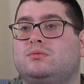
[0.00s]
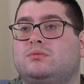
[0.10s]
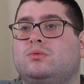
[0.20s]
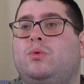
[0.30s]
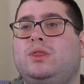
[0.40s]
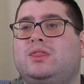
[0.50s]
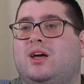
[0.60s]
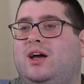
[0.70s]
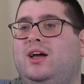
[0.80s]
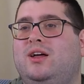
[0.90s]
What
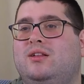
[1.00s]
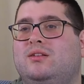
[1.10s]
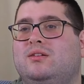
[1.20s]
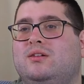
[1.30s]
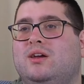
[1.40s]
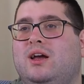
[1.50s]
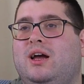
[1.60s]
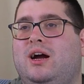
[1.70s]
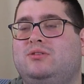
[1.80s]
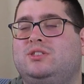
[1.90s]
the hell?
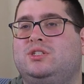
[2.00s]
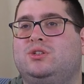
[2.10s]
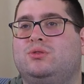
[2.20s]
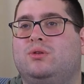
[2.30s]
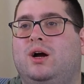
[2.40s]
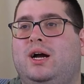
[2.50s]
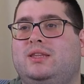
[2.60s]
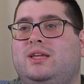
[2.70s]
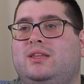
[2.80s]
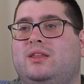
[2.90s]
How did you hide
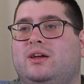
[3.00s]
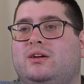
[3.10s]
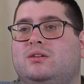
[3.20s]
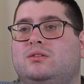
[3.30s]
that in there?